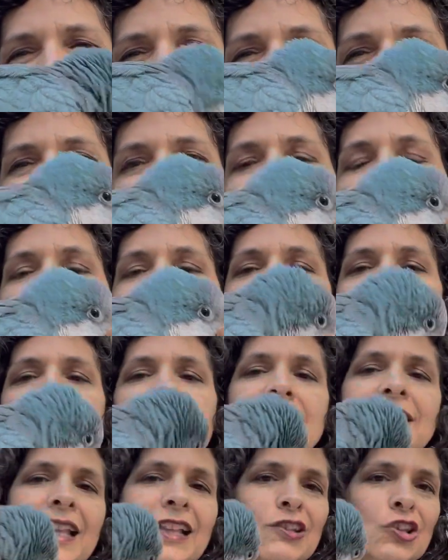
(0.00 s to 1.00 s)
you know, they
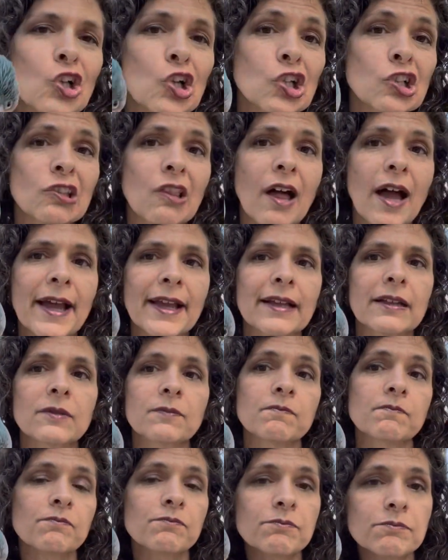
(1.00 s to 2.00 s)
look like
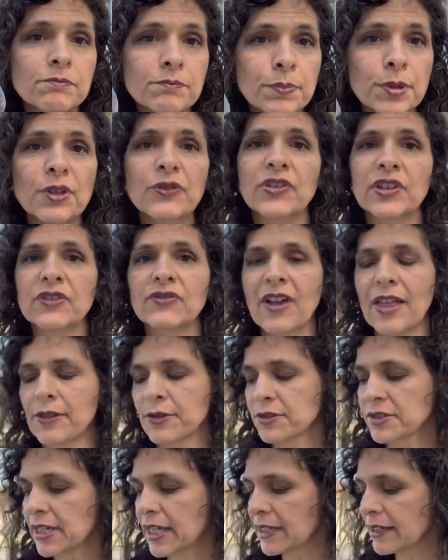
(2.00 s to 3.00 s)
perfect
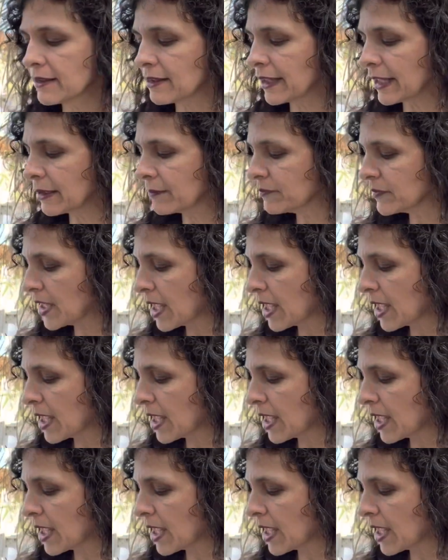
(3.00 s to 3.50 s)
feathers kind of thing.